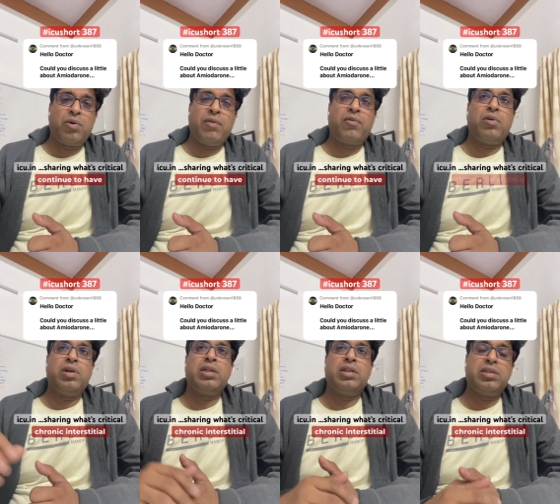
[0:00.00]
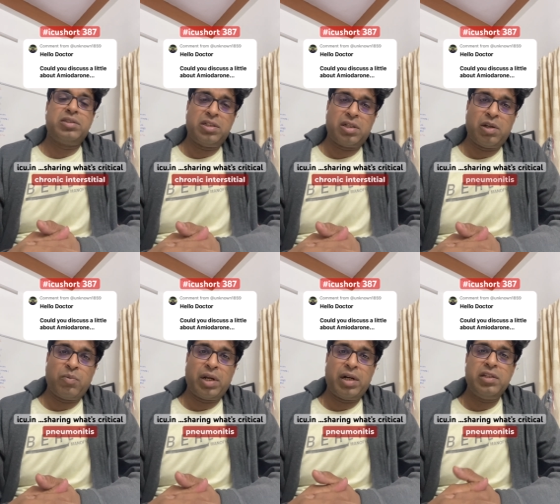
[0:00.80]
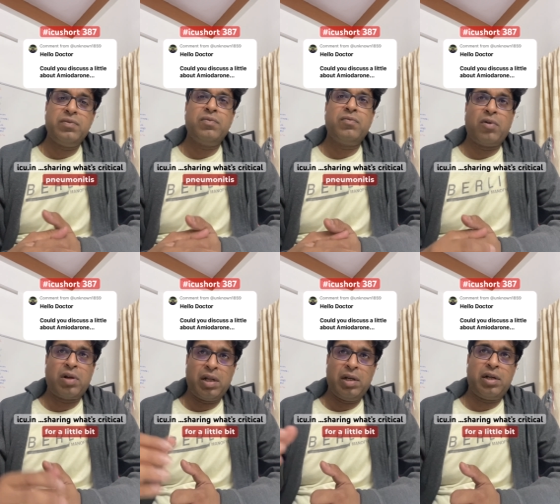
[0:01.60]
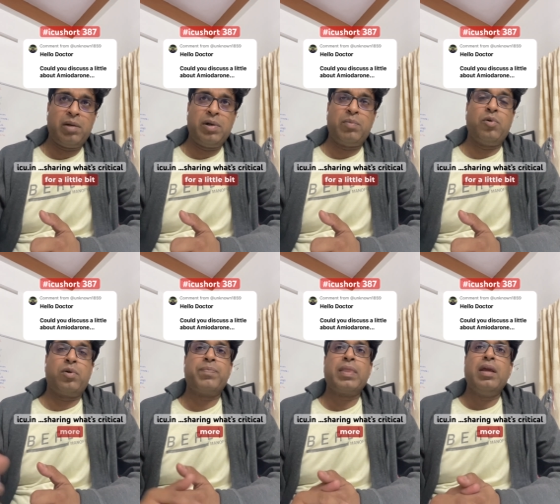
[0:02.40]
to have chronic interstitial pneumonitis for a little bit more.